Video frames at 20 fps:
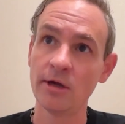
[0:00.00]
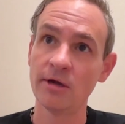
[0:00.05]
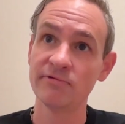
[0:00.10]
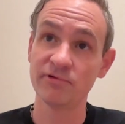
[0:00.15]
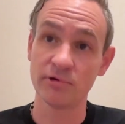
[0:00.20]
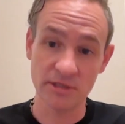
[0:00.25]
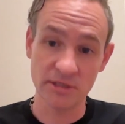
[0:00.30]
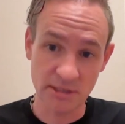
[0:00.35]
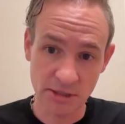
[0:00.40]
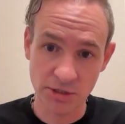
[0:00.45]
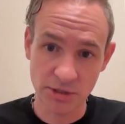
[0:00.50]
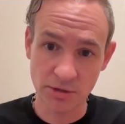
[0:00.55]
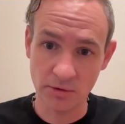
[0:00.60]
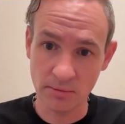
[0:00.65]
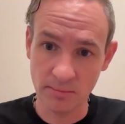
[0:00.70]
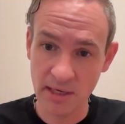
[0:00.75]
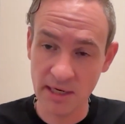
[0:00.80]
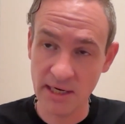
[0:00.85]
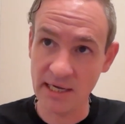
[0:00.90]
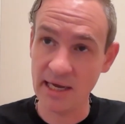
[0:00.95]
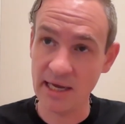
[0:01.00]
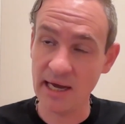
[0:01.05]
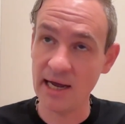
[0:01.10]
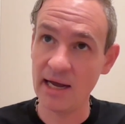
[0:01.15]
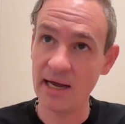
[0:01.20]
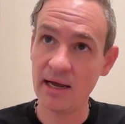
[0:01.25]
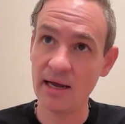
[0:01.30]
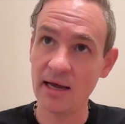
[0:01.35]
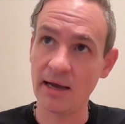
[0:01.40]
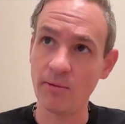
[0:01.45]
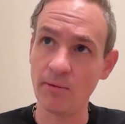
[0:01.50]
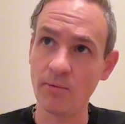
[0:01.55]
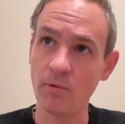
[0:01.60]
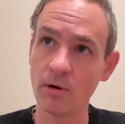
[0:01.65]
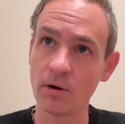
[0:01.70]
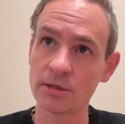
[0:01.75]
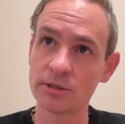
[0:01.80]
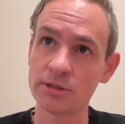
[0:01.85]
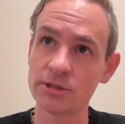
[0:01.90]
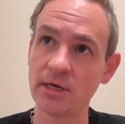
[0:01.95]
For additional money, I
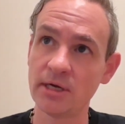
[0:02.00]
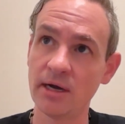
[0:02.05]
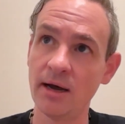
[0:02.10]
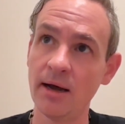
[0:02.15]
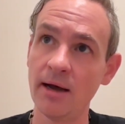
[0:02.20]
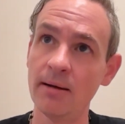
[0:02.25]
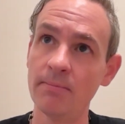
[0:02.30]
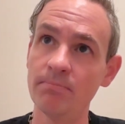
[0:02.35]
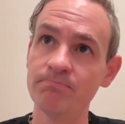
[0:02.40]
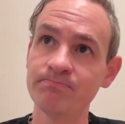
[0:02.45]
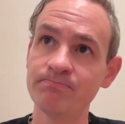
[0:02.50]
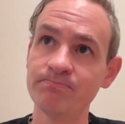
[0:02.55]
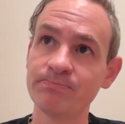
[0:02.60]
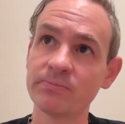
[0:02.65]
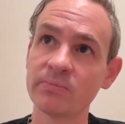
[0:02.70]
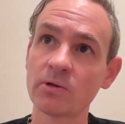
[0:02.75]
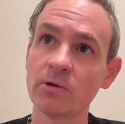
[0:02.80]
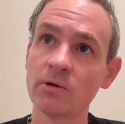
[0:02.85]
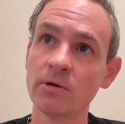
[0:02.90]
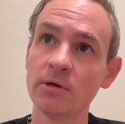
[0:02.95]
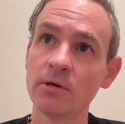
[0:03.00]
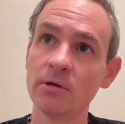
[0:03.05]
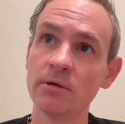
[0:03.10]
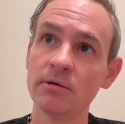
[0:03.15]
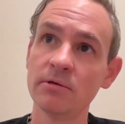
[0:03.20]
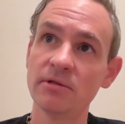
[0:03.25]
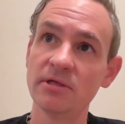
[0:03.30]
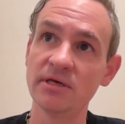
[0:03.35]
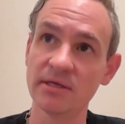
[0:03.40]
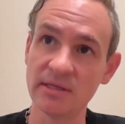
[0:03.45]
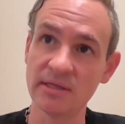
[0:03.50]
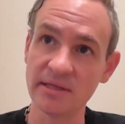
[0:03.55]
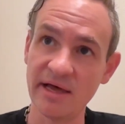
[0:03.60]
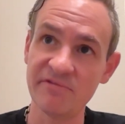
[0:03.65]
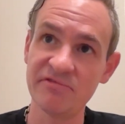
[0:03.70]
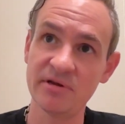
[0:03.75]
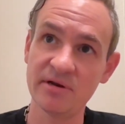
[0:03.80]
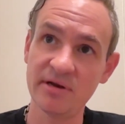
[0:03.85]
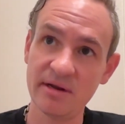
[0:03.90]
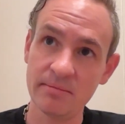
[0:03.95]
worked the
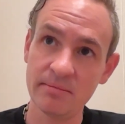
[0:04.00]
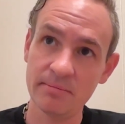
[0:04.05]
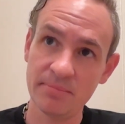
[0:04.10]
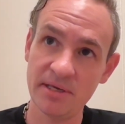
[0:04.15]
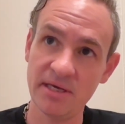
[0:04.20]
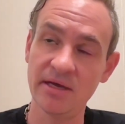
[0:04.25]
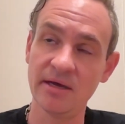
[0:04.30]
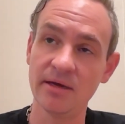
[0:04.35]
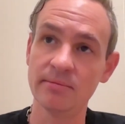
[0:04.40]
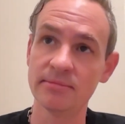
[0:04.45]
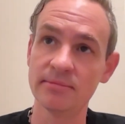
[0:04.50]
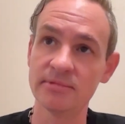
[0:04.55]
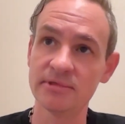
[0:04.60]
11 p.m.